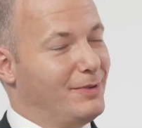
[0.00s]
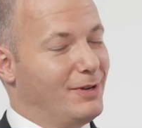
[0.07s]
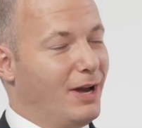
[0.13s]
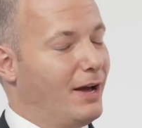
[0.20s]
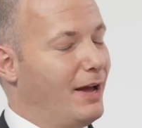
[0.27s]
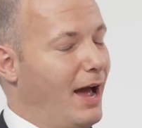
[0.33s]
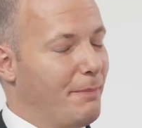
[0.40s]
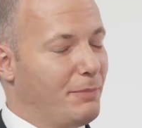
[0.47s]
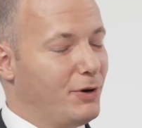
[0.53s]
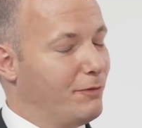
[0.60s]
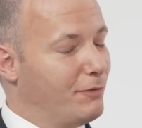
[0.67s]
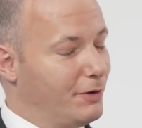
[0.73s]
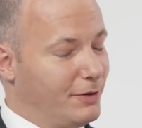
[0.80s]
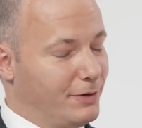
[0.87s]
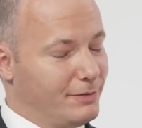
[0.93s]
happened
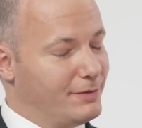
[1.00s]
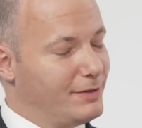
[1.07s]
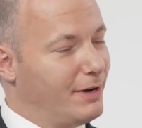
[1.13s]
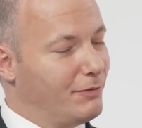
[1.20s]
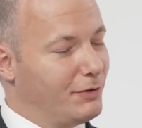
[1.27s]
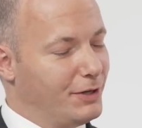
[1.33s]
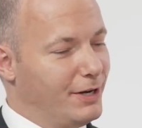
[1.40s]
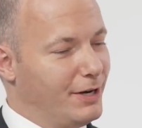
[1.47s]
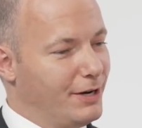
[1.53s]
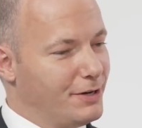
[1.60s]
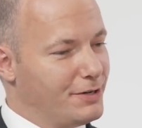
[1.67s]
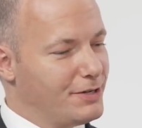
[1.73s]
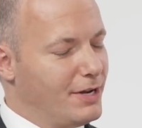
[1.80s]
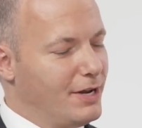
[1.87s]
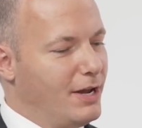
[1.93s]
over several
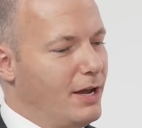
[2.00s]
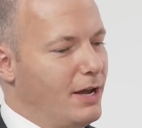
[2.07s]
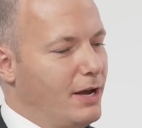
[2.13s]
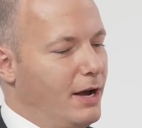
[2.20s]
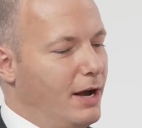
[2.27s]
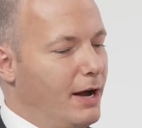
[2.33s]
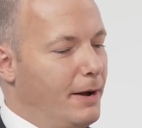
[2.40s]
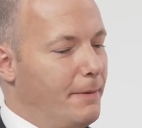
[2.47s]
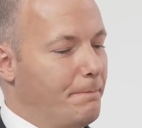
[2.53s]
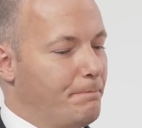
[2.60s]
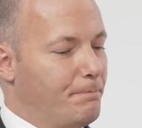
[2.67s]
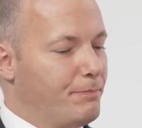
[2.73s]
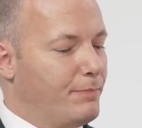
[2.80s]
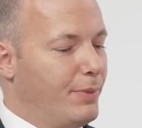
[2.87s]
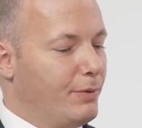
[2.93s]
years.
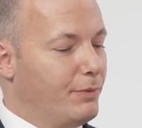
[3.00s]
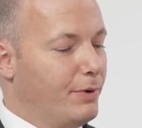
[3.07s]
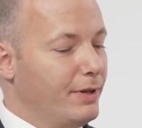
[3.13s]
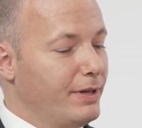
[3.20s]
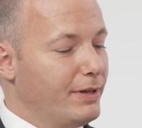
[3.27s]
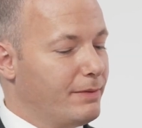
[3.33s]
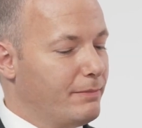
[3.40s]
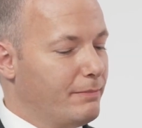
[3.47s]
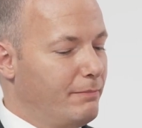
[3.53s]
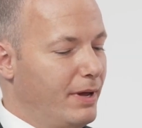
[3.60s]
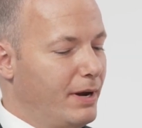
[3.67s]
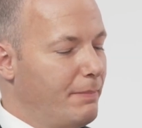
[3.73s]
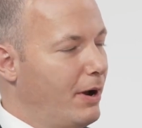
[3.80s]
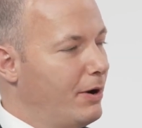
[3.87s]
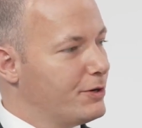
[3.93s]
But really,
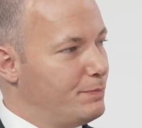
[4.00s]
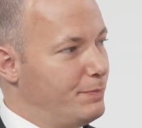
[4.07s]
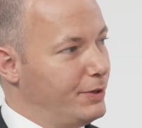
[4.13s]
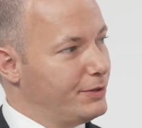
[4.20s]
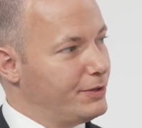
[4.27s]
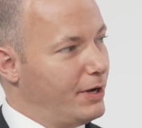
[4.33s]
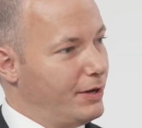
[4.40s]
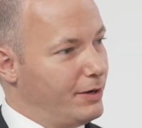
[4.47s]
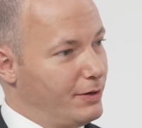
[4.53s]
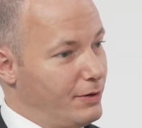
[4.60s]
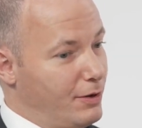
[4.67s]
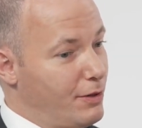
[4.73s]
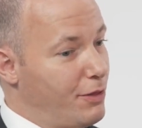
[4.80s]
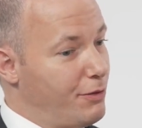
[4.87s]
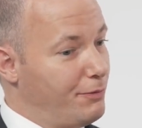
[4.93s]
MetaPWR is built
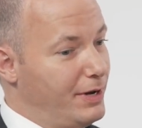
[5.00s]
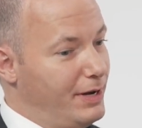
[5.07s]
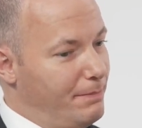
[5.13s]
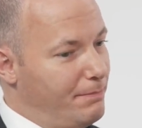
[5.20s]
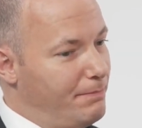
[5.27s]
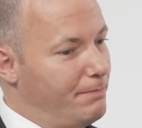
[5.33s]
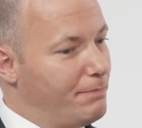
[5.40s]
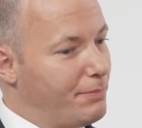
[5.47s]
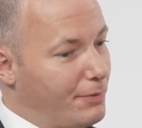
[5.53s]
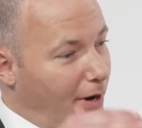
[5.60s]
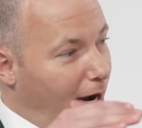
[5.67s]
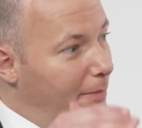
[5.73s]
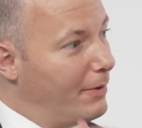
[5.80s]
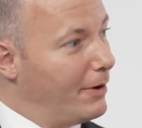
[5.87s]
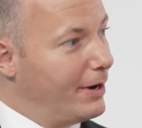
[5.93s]
on three
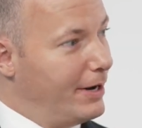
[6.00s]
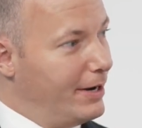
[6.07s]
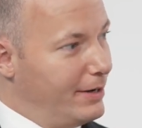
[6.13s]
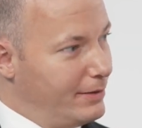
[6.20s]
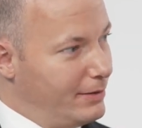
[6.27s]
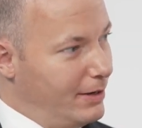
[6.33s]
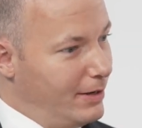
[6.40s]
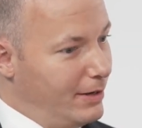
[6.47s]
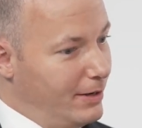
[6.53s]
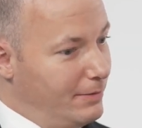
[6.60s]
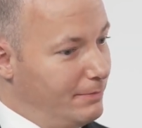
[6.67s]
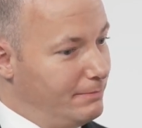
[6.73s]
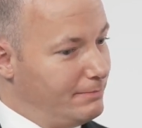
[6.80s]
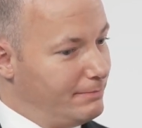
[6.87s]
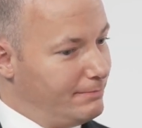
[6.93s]
primary
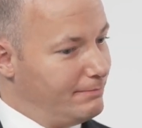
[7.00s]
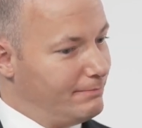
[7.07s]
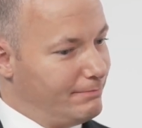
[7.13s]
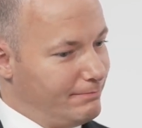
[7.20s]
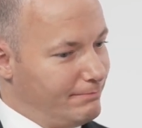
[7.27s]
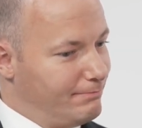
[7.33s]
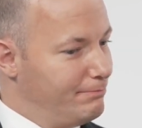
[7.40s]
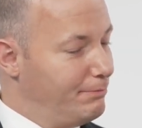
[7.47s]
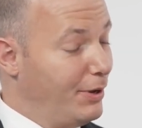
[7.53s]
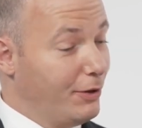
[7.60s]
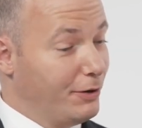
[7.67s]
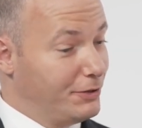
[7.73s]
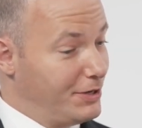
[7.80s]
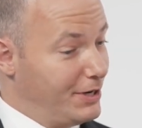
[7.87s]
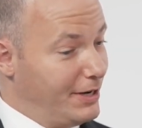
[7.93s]

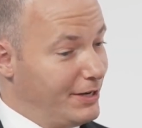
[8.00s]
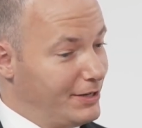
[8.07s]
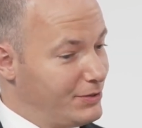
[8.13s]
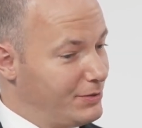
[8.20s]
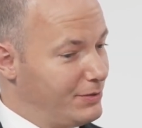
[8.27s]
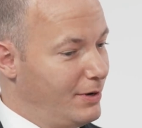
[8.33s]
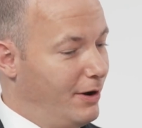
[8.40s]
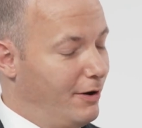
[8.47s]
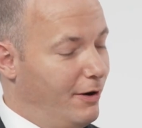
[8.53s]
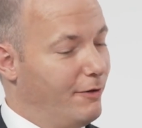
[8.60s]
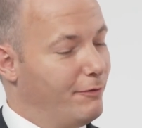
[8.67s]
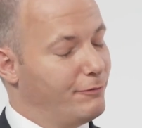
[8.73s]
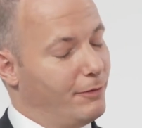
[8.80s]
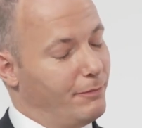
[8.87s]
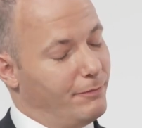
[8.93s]
pillars, I guess, mm-hmm.
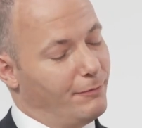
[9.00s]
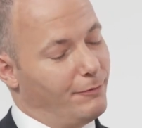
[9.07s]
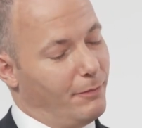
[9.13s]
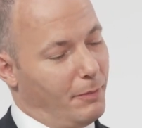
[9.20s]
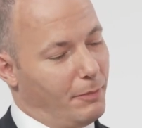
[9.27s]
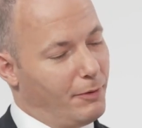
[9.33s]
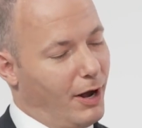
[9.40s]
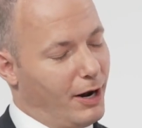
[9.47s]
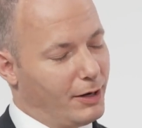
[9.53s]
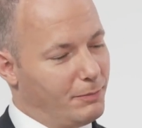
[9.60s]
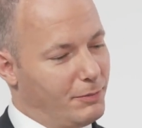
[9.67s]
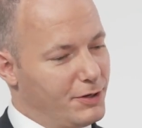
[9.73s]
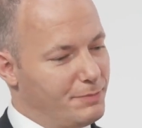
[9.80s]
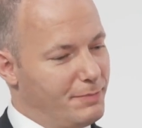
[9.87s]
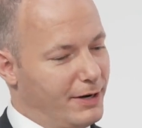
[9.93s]
from product
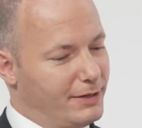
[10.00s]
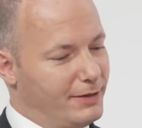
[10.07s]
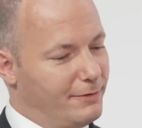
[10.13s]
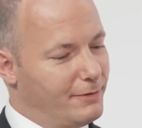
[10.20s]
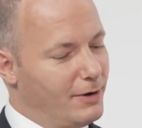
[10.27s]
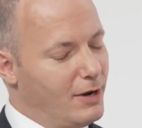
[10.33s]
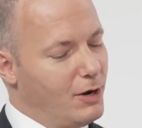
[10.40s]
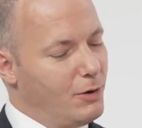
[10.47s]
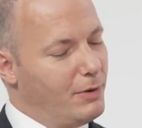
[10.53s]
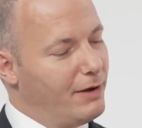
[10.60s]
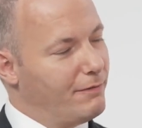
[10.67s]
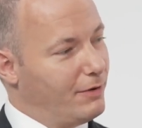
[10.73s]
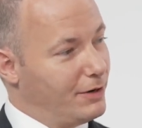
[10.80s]
perspective. We have